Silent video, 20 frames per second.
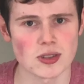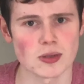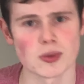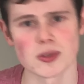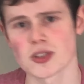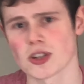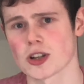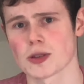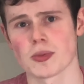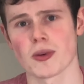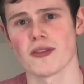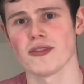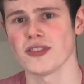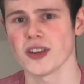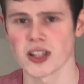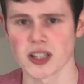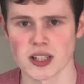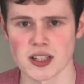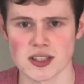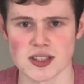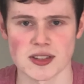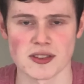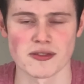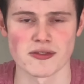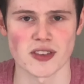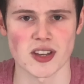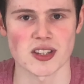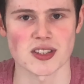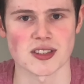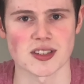We talk about finance and
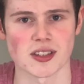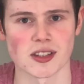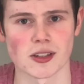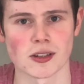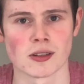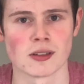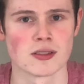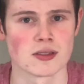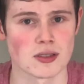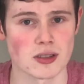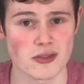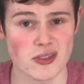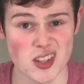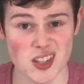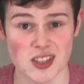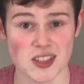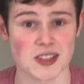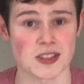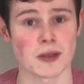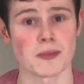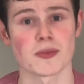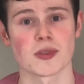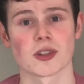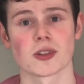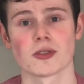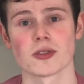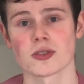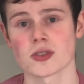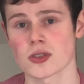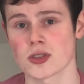investing here, so if this is something
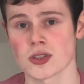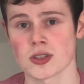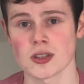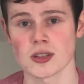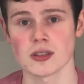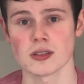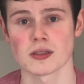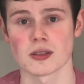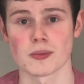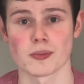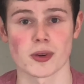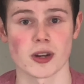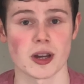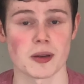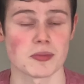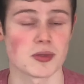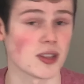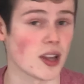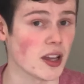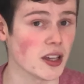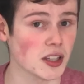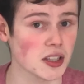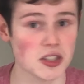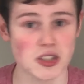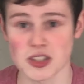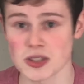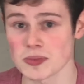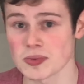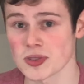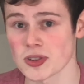you're interested, then perhaps like
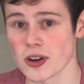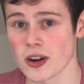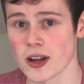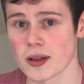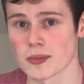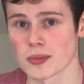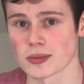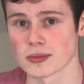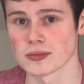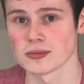and subscribe.